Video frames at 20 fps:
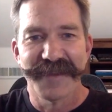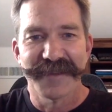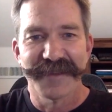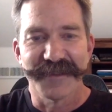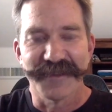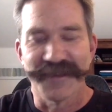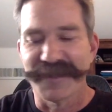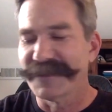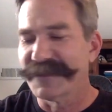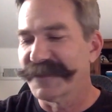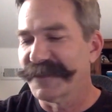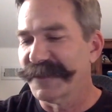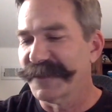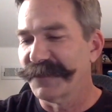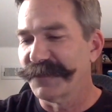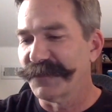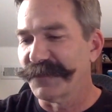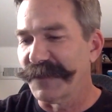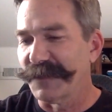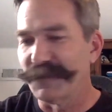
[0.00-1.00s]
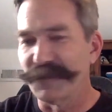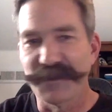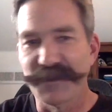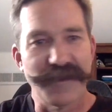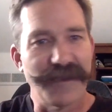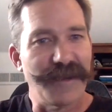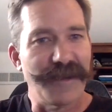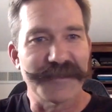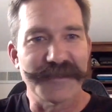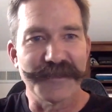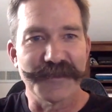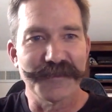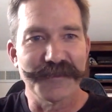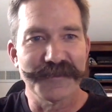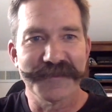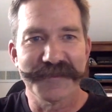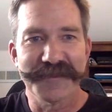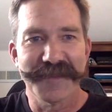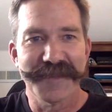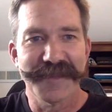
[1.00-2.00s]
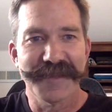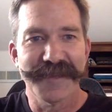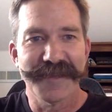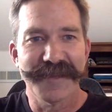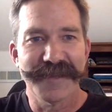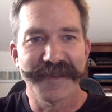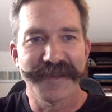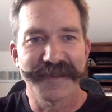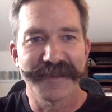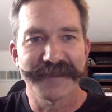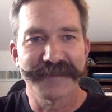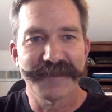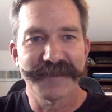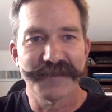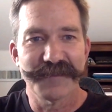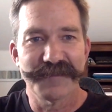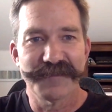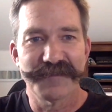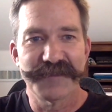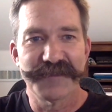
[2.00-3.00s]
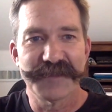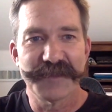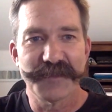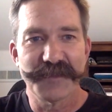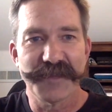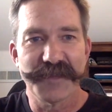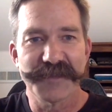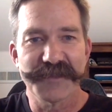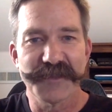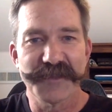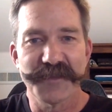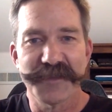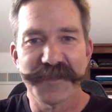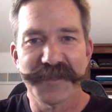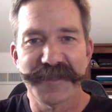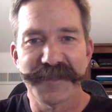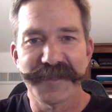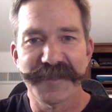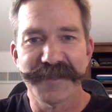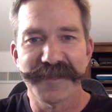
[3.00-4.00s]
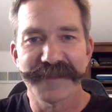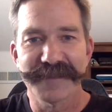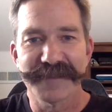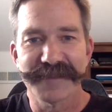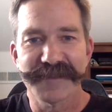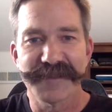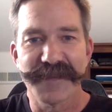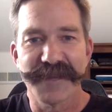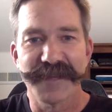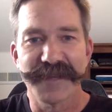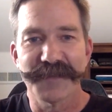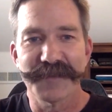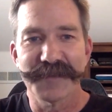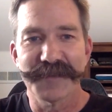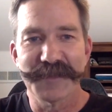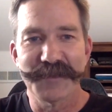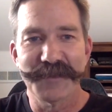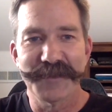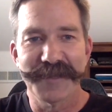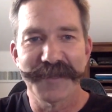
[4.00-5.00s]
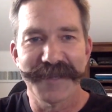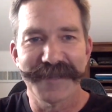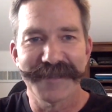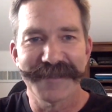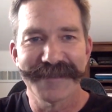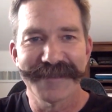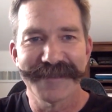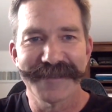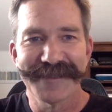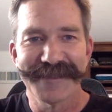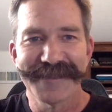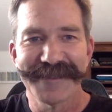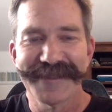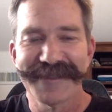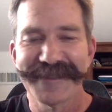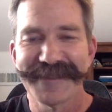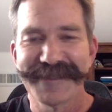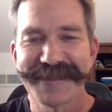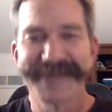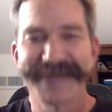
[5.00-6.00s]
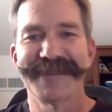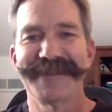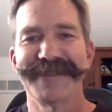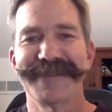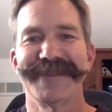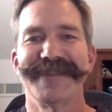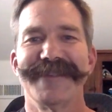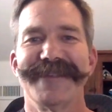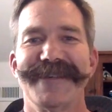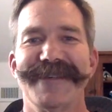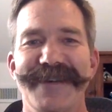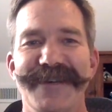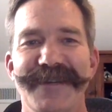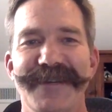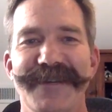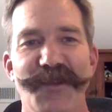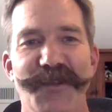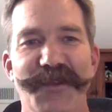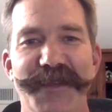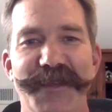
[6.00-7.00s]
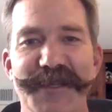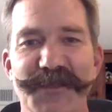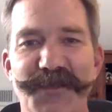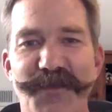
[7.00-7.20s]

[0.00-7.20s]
Great, Steve. Well, I'm doing awesome, and it's a pleasure to be chatting with you again on all things